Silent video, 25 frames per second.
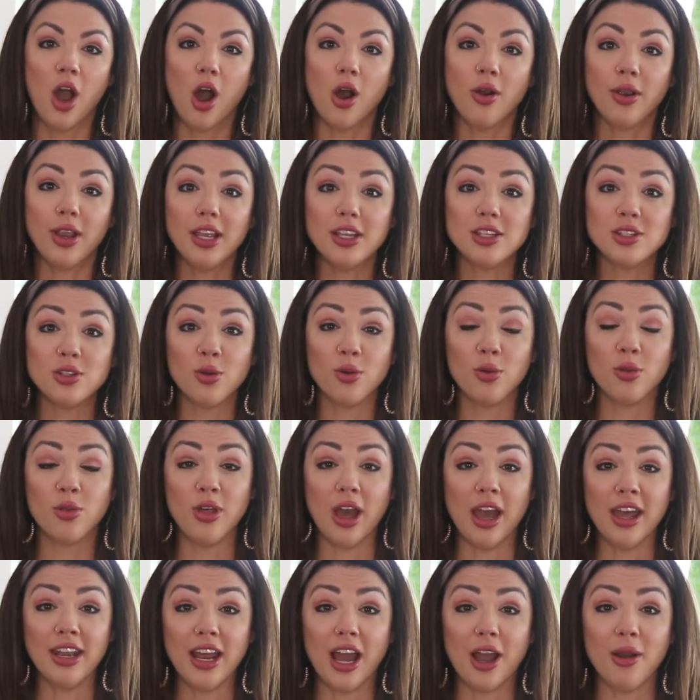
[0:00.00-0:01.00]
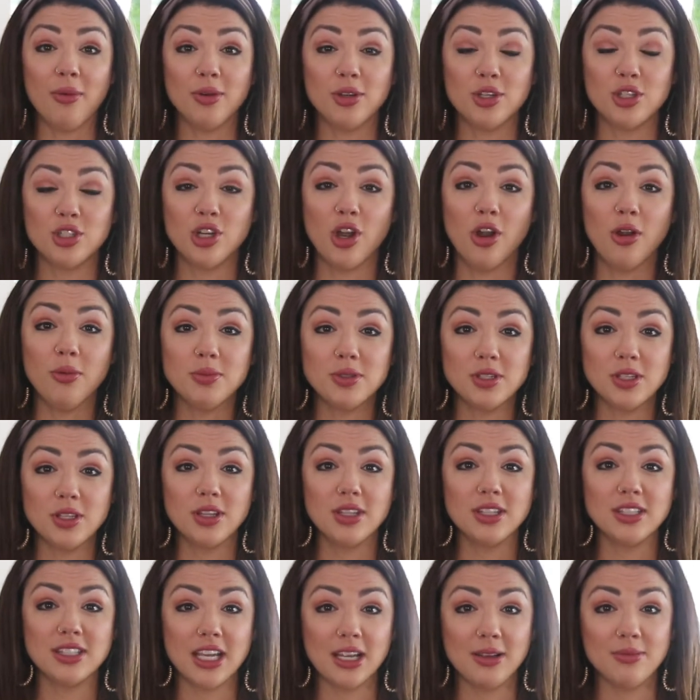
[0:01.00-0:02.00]
Okay, so then I would show up to
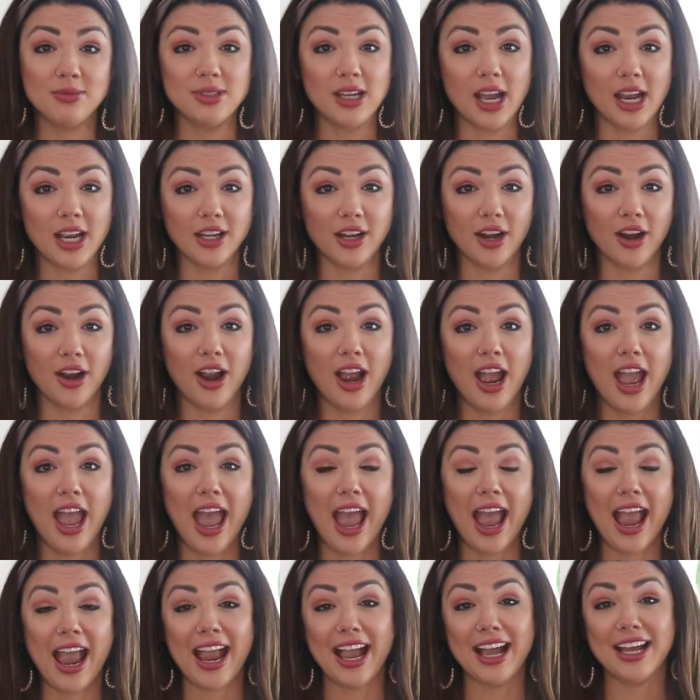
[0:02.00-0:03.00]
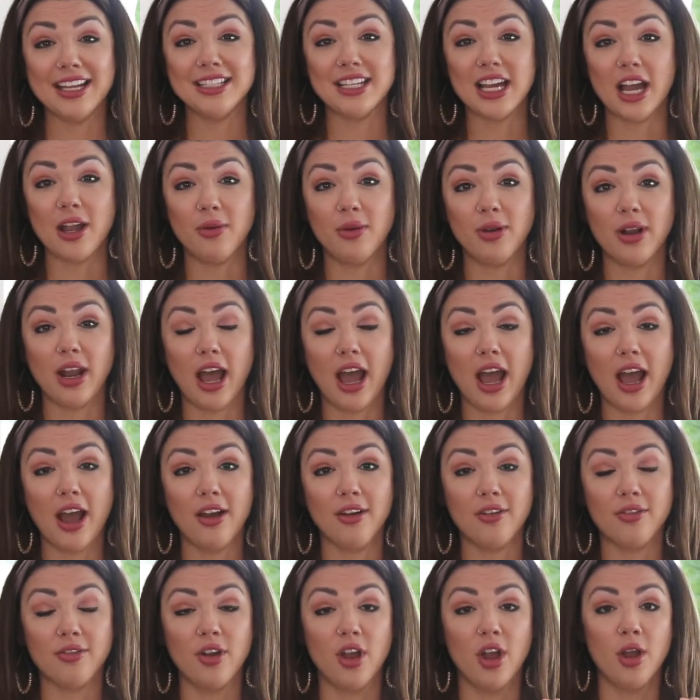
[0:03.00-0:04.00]
the same diner and I would
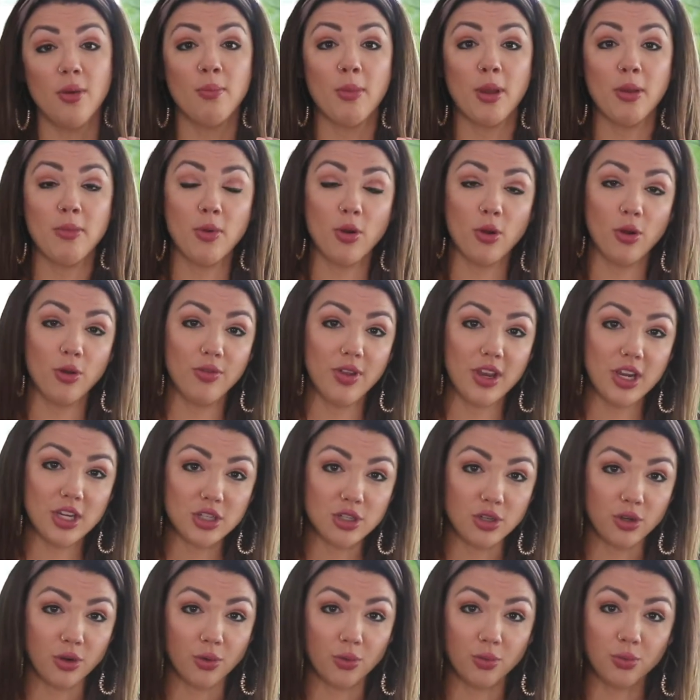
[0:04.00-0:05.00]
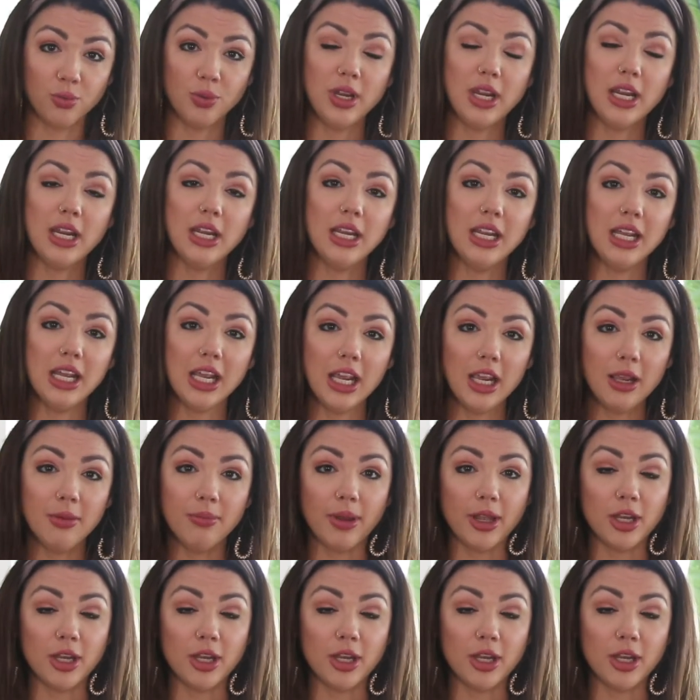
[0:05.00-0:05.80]
have my motivational reading,